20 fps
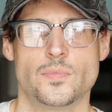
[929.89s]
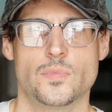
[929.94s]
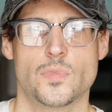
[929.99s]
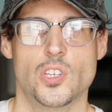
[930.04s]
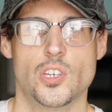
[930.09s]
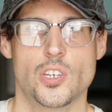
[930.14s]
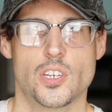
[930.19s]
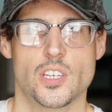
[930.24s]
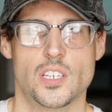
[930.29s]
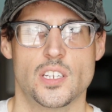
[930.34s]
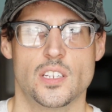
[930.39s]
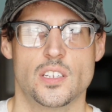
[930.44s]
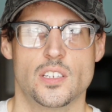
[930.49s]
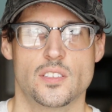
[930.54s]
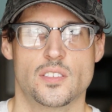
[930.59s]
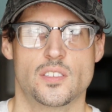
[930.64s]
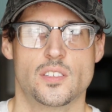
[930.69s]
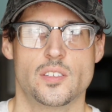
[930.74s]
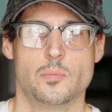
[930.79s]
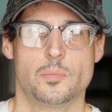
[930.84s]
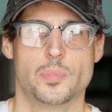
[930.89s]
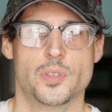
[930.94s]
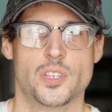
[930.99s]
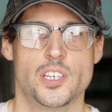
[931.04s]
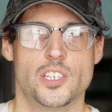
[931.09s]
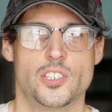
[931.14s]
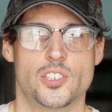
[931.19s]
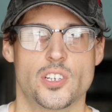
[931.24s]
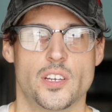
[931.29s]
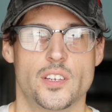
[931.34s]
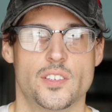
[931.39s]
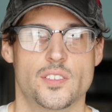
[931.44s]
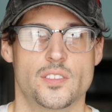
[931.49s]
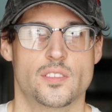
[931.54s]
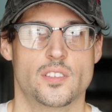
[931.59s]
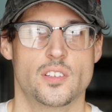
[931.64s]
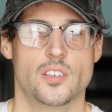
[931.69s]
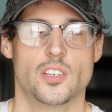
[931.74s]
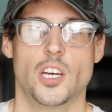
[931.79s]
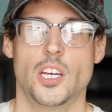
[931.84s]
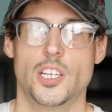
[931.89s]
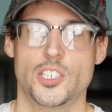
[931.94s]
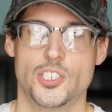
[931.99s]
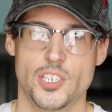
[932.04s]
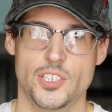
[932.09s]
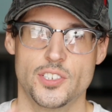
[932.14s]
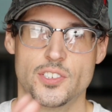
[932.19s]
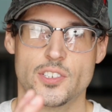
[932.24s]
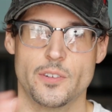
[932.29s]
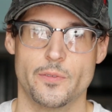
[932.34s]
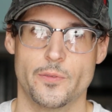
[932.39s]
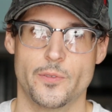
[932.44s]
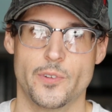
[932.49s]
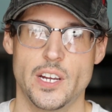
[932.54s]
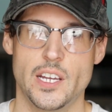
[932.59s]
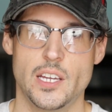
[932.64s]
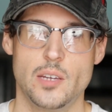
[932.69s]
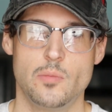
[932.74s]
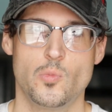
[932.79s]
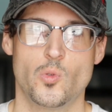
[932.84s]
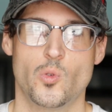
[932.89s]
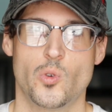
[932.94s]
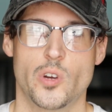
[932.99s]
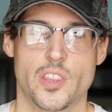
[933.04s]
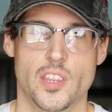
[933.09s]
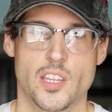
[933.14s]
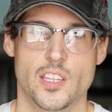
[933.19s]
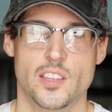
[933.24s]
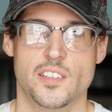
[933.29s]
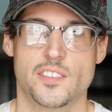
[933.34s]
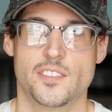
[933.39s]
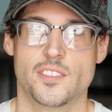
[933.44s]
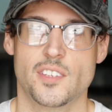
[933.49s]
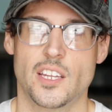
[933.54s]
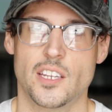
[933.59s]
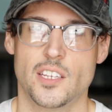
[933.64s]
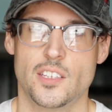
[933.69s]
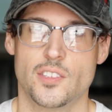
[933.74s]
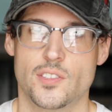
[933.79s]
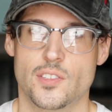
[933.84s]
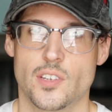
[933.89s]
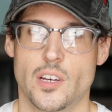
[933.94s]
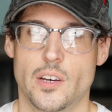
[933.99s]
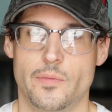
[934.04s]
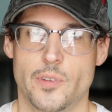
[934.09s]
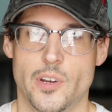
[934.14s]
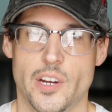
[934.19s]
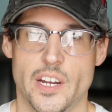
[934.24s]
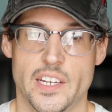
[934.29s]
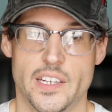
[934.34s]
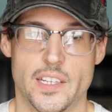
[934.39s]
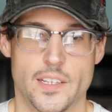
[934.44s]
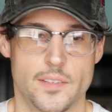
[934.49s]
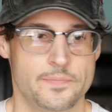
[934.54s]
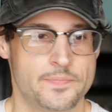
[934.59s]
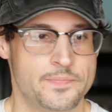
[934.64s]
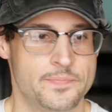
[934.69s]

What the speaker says: you can simply just adjust your frame within the settings of your edit.